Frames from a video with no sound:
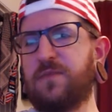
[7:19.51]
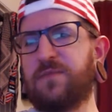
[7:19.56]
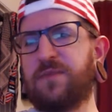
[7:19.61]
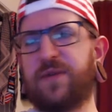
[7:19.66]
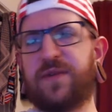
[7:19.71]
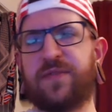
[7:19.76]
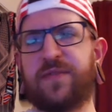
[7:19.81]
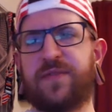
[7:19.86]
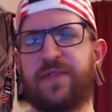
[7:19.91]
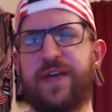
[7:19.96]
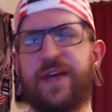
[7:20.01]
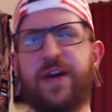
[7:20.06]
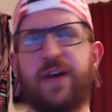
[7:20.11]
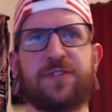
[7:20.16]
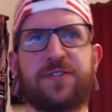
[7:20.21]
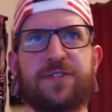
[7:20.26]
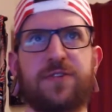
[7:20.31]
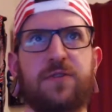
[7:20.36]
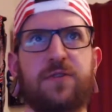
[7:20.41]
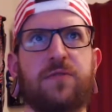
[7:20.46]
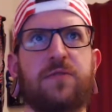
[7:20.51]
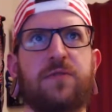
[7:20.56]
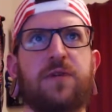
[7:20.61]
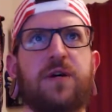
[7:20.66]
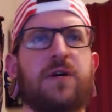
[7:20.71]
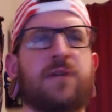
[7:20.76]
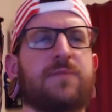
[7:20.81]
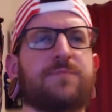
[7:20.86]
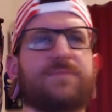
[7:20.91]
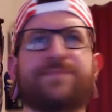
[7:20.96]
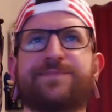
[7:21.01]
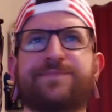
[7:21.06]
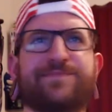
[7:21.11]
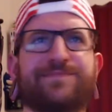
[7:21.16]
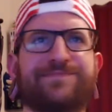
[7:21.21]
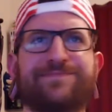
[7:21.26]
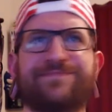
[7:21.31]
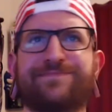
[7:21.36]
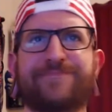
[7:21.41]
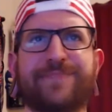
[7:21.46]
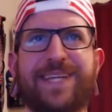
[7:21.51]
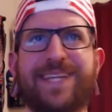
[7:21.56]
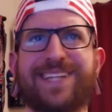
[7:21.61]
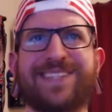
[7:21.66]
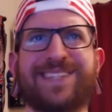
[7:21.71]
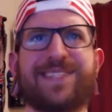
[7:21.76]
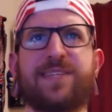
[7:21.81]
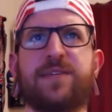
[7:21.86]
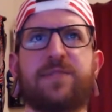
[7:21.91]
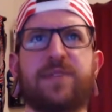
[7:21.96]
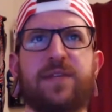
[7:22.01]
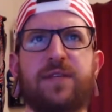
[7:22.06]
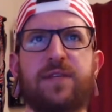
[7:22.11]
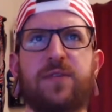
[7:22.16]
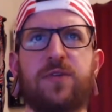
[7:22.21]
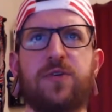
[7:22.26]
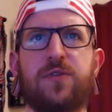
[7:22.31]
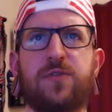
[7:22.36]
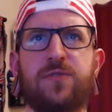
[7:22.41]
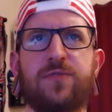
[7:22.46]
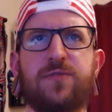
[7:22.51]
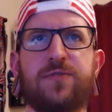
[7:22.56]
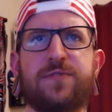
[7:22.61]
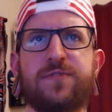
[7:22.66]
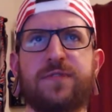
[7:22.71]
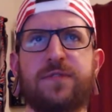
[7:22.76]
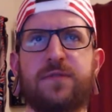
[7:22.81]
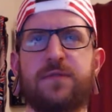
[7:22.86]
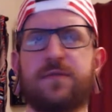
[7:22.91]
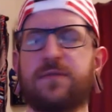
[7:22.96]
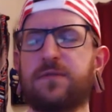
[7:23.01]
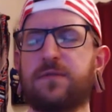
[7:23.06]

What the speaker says: but they also instantly lose